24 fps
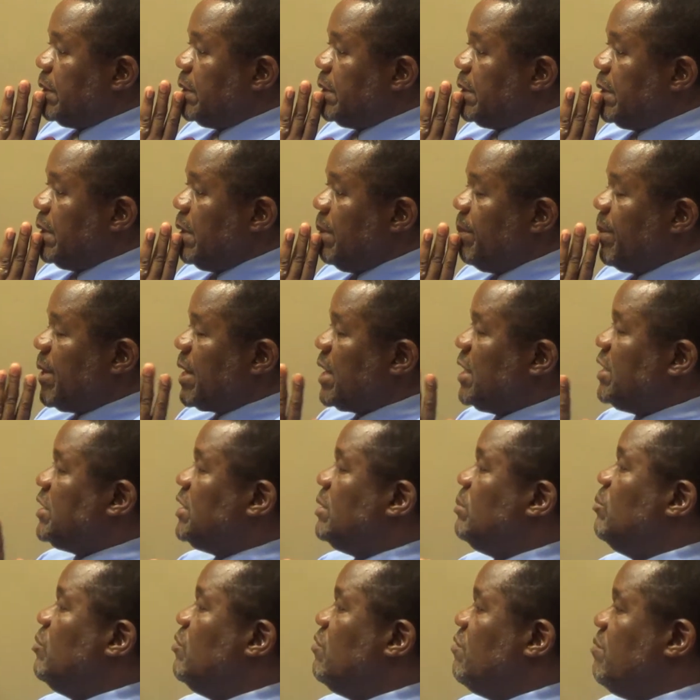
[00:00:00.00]

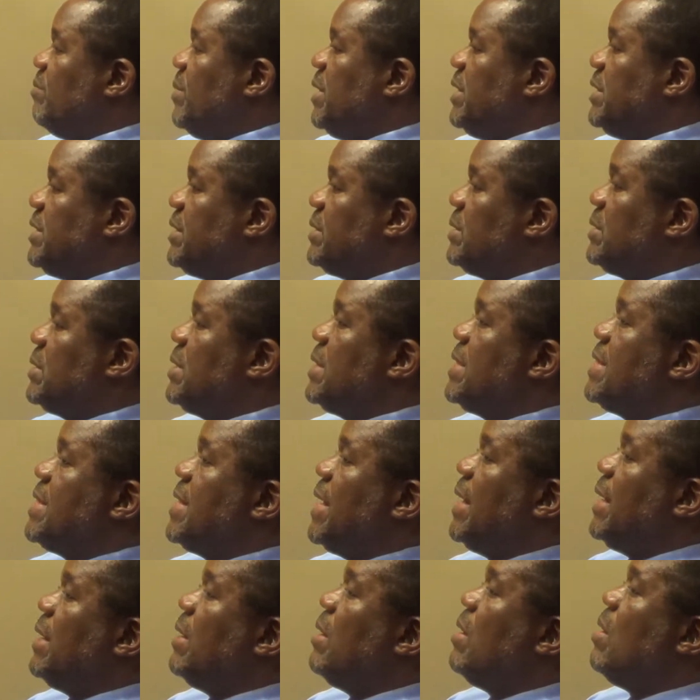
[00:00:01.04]
liberation movements
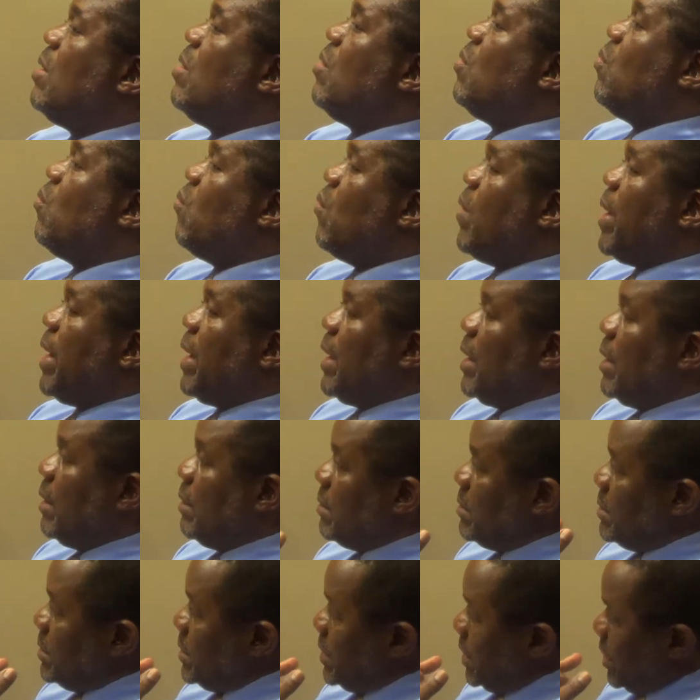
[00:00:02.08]
then were
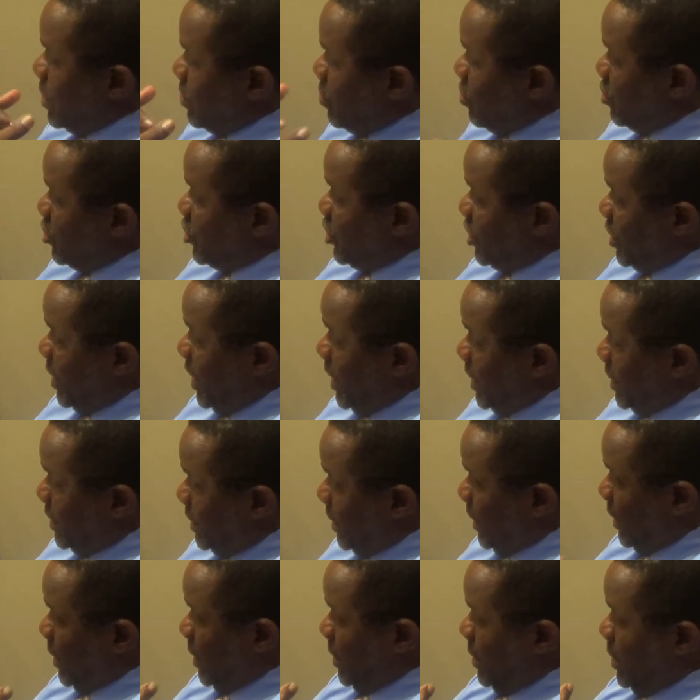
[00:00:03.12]

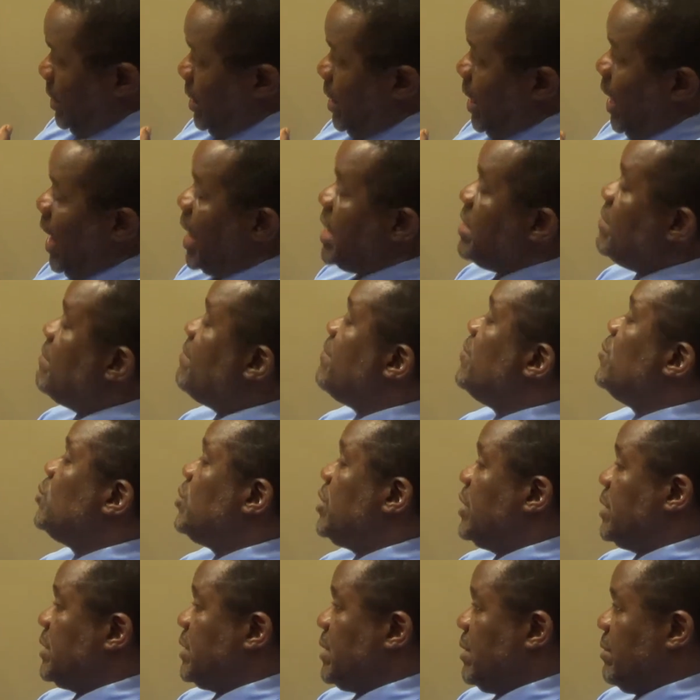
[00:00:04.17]
negotiating a
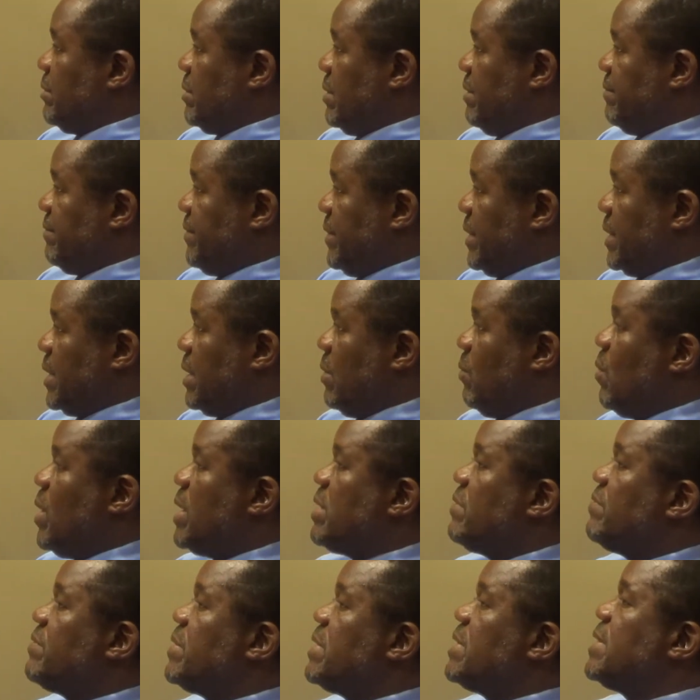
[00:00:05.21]
future South Africa, one
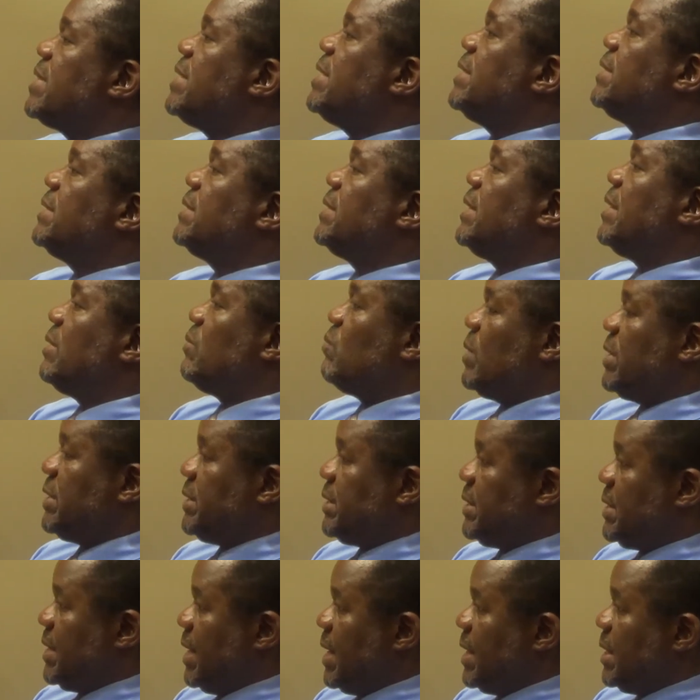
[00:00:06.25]
of the things that
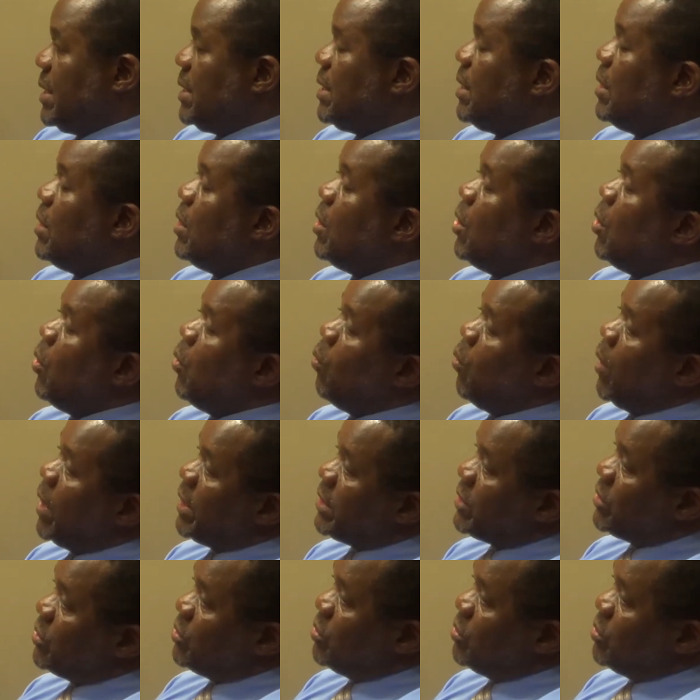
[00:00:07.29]
was done was